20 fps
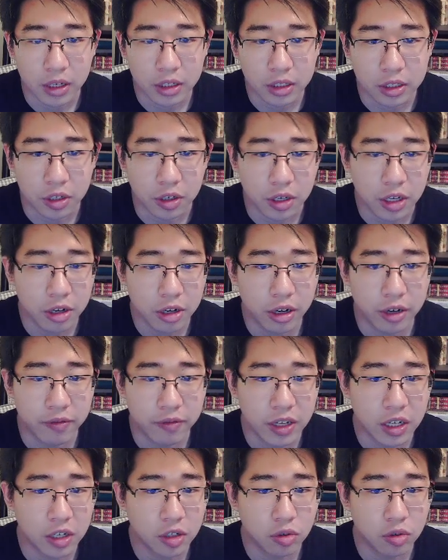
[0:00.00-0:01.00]
So here,
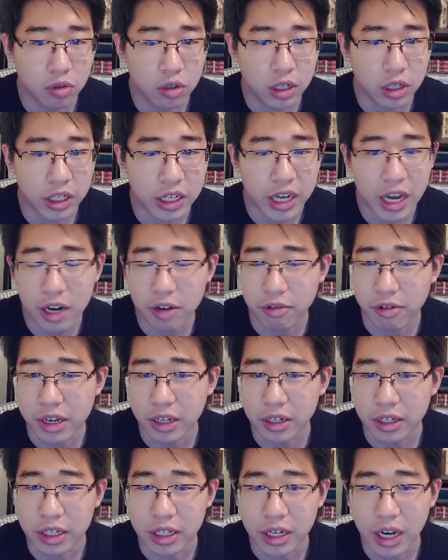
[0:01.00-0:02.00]
Venusaur, not a great
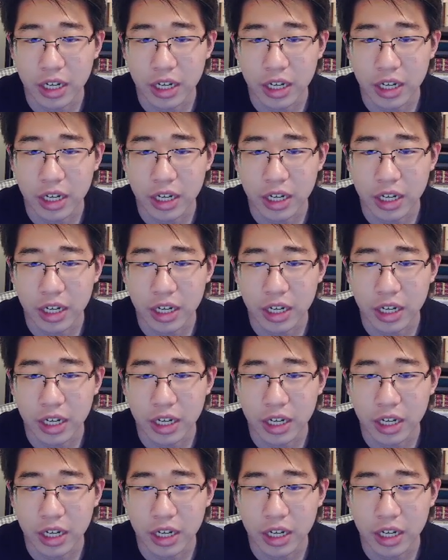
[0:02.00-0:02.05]
lead.